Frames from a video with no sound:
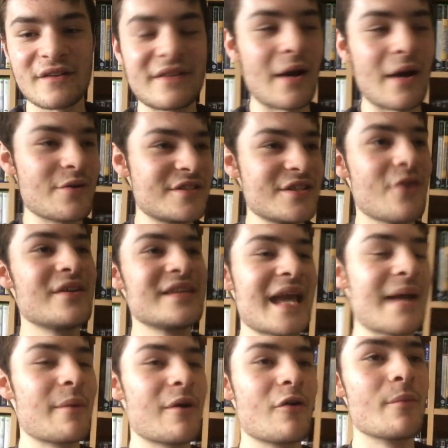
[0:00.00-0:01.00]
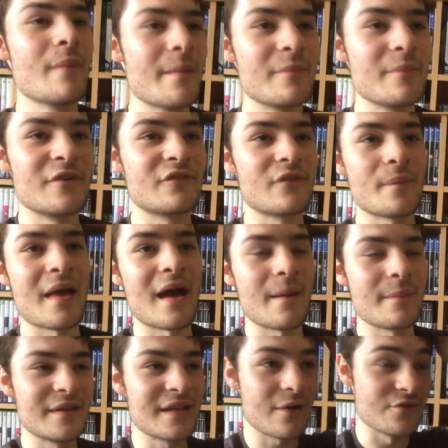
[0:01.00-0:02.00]
That was the only game I remembered from that. I
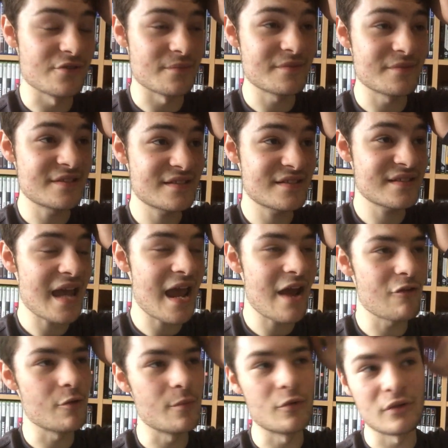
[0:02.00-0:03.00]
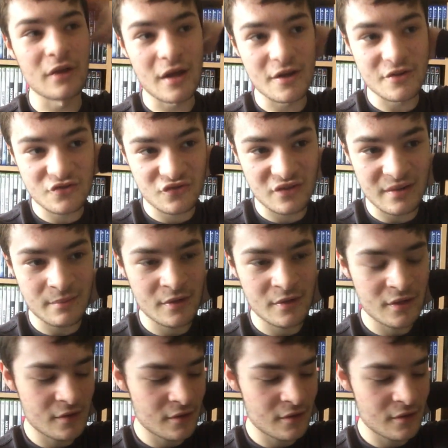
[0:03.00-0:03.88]
mean, that was a terrible live stream.